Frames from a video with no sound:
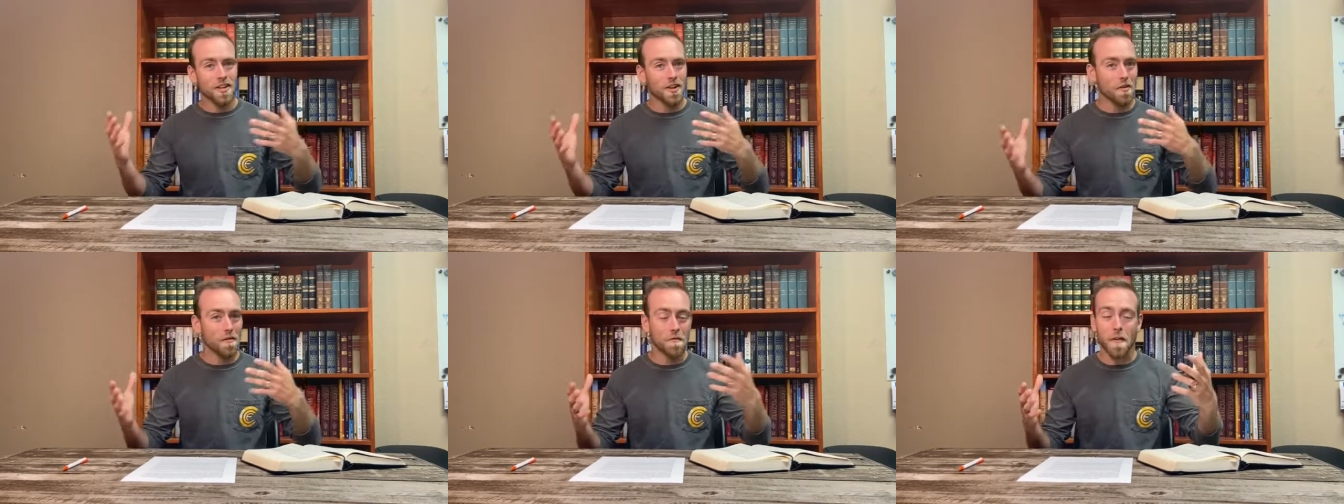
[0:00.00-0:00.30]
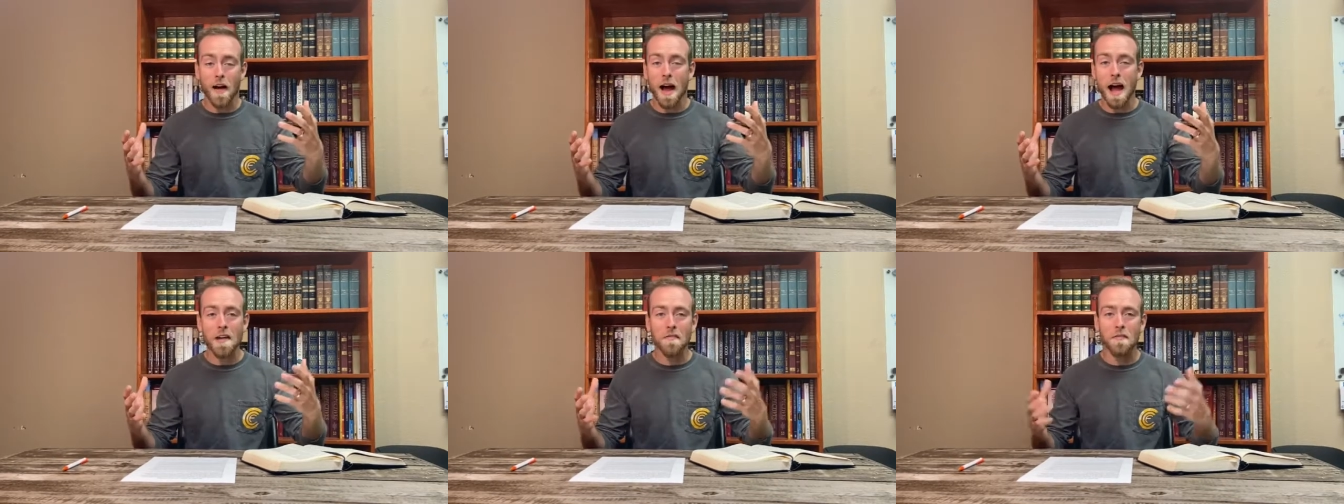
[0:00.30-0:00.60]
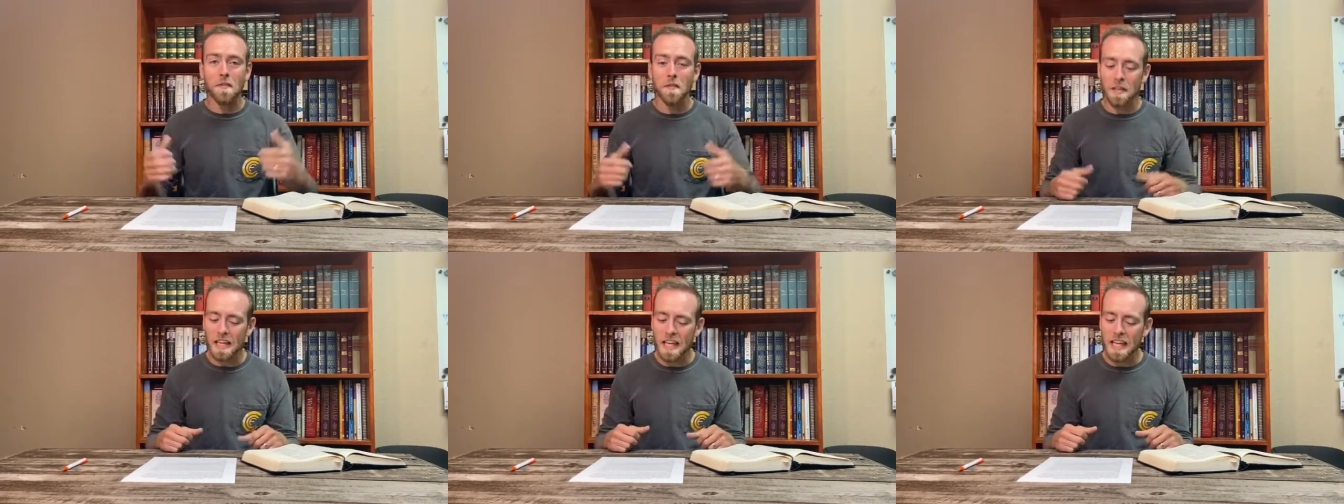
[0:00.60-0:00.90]
you know, vie
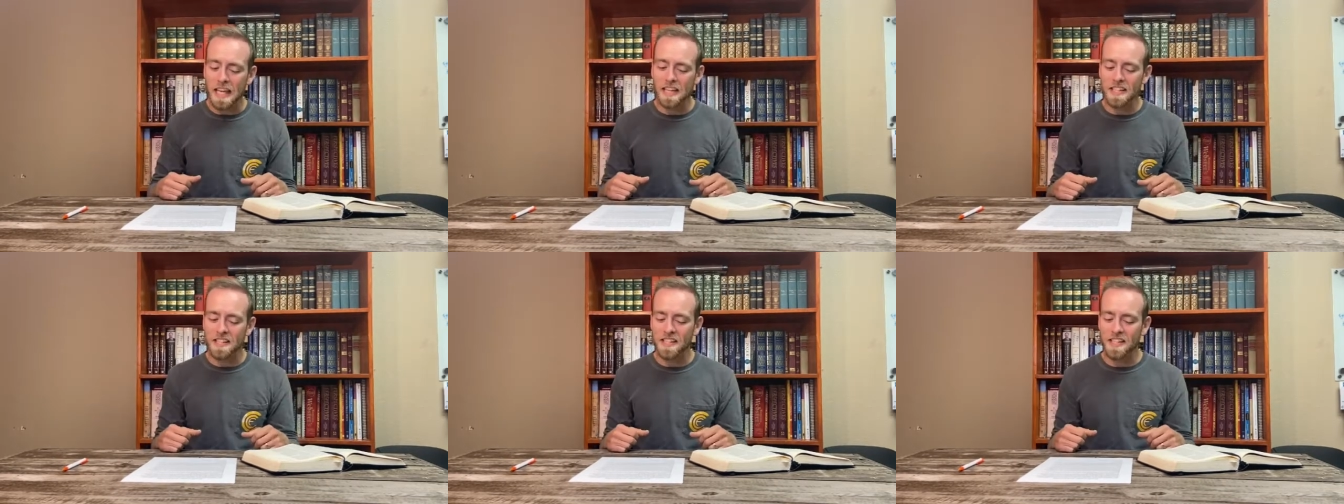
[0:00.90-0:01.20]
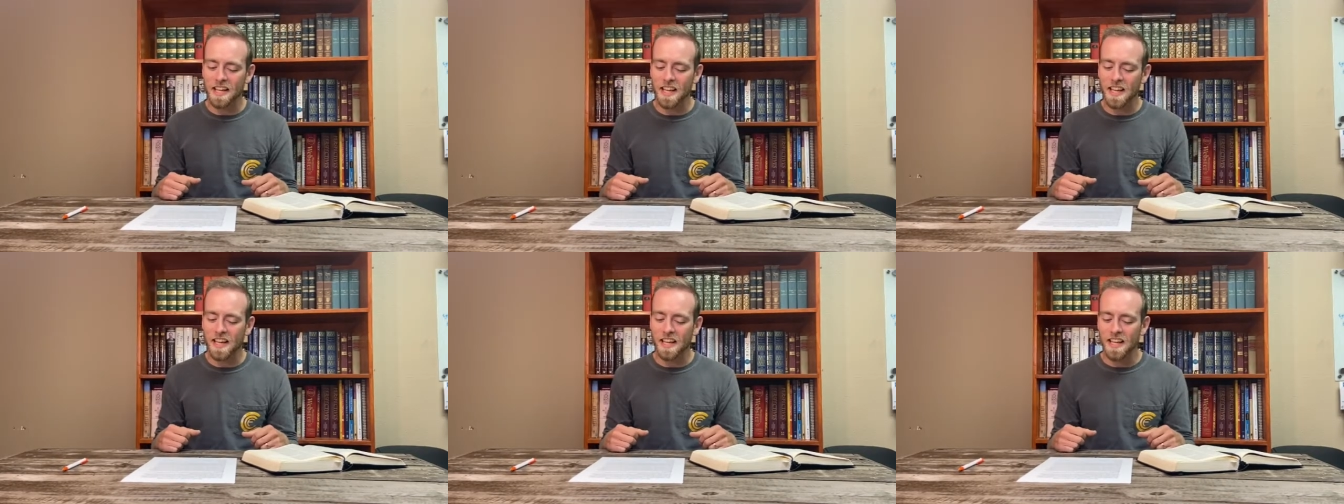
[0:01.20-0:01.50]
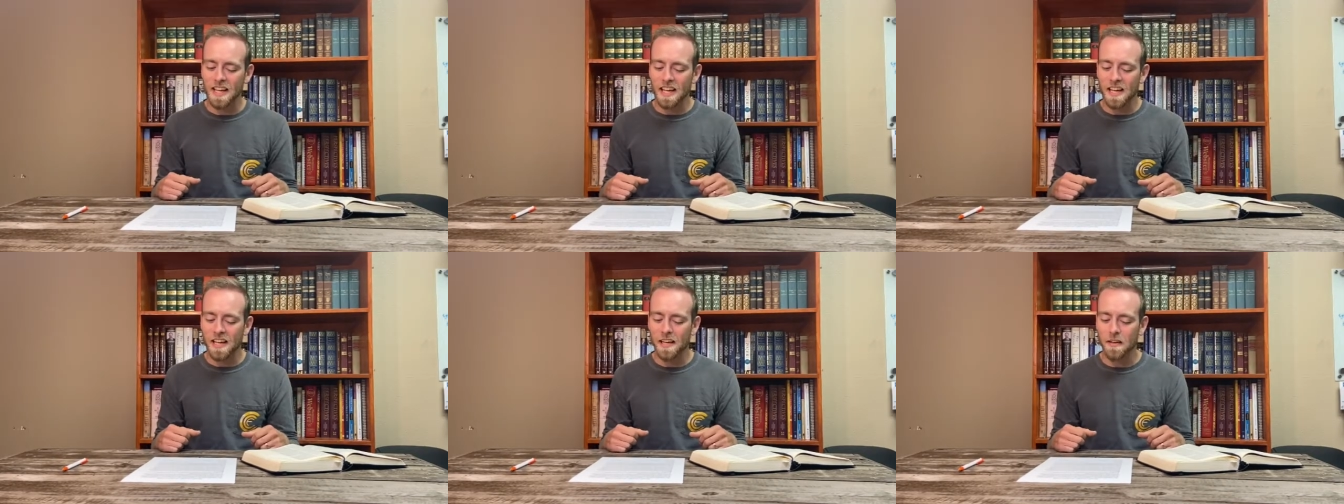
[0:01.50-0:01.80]
for the king's uh,
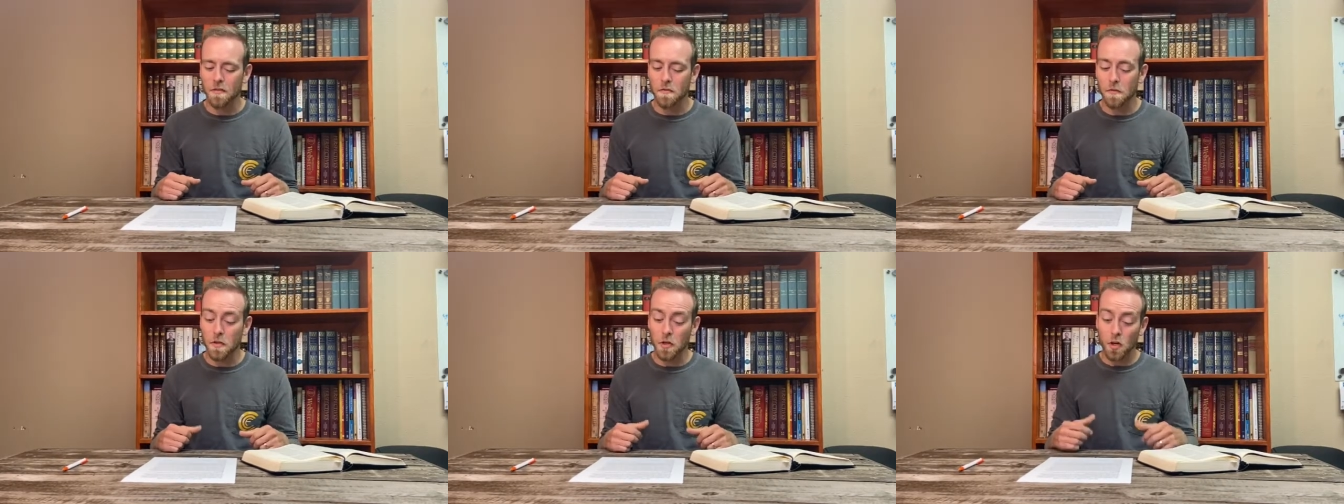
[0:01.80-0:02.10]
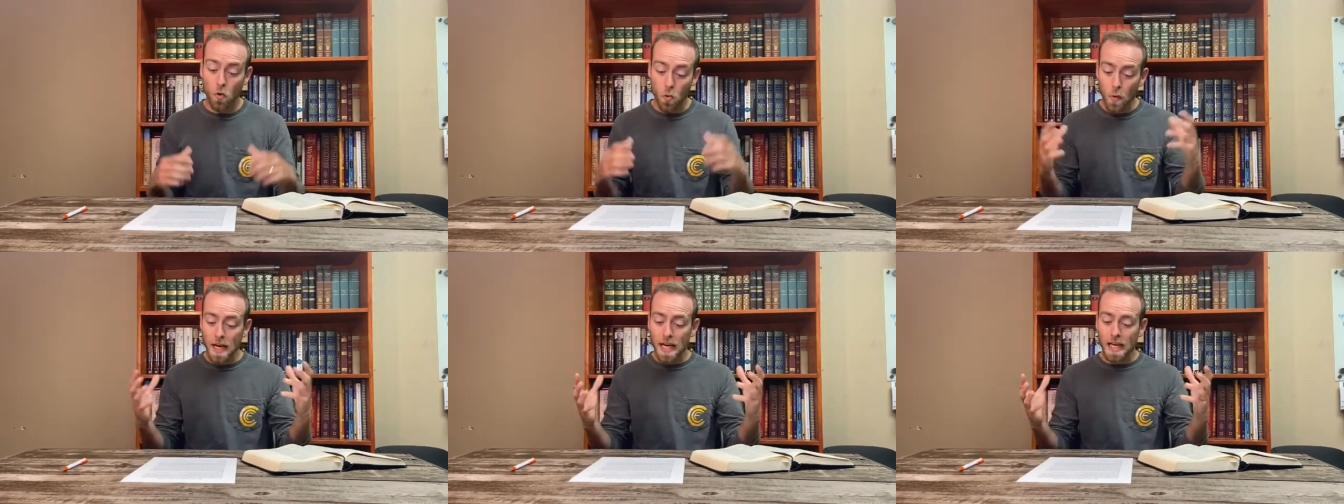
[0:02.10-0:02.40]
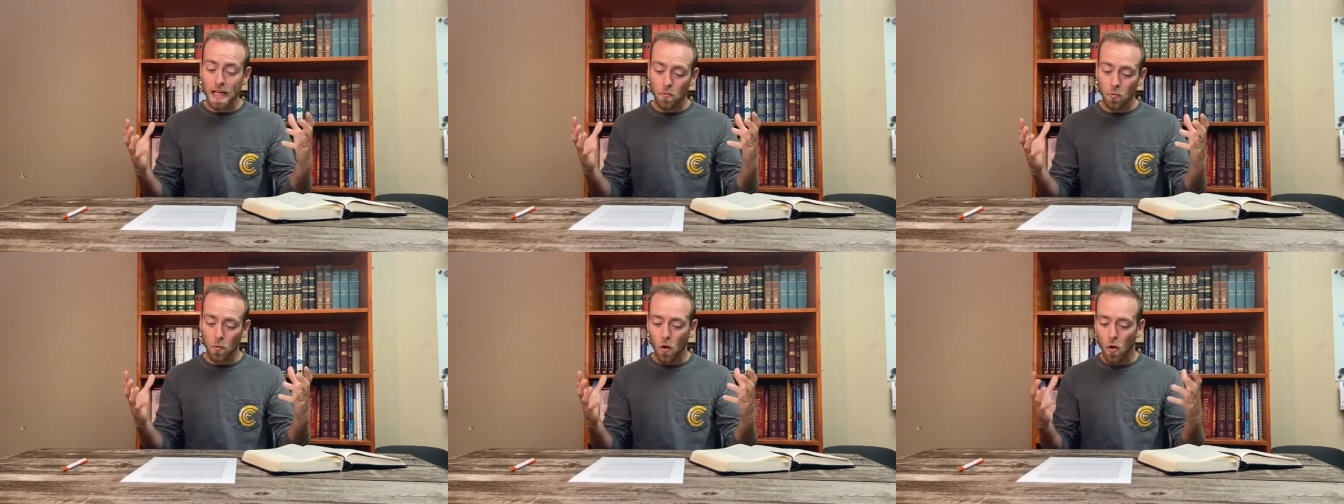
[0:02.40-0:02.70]
uh, for the
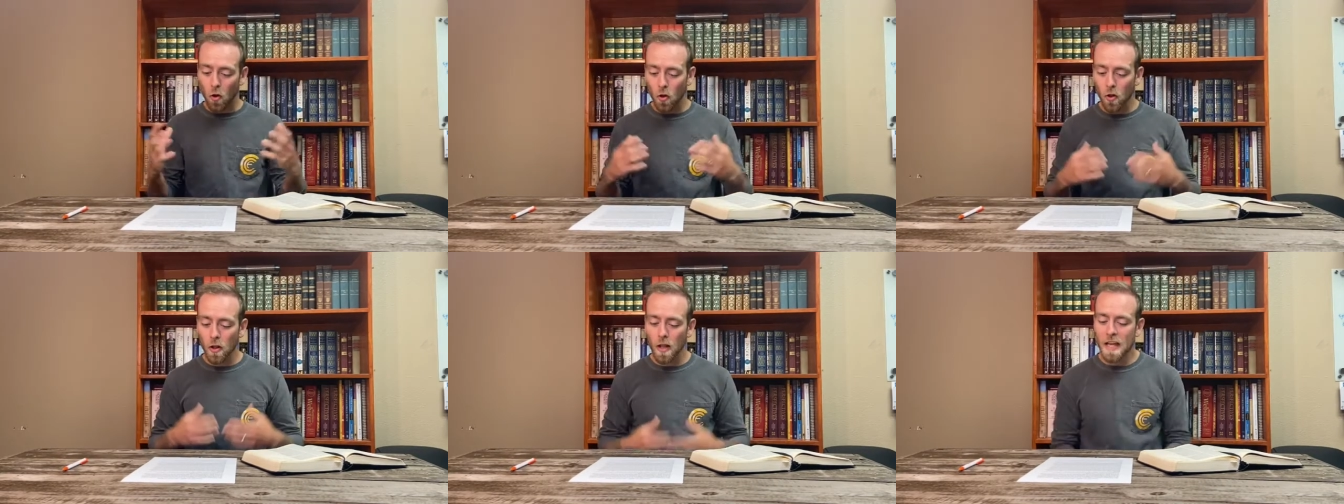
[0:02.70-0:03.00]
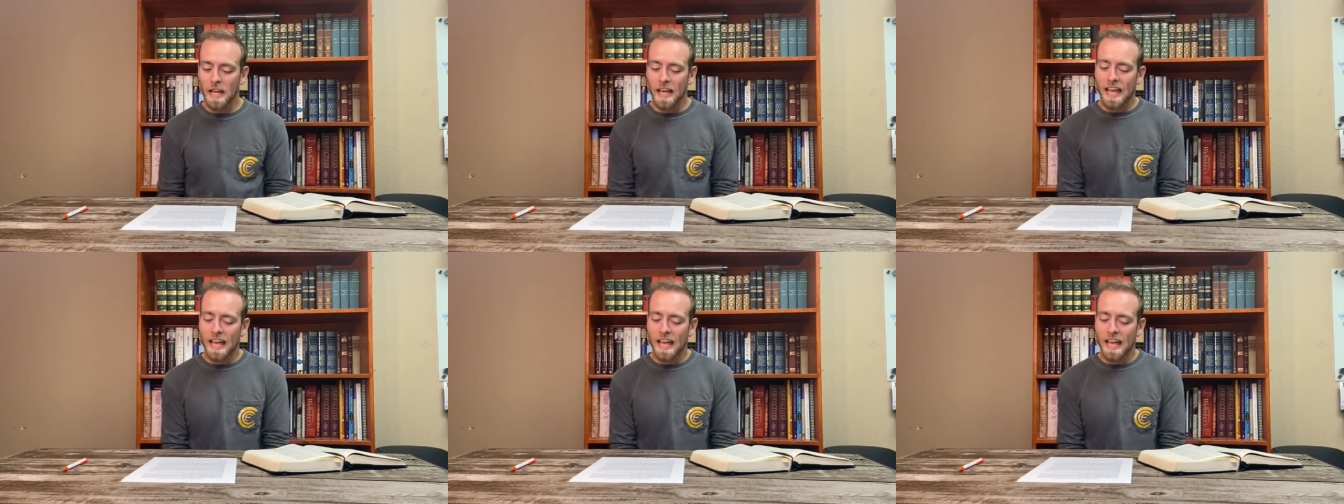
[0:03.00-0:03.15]
queen role.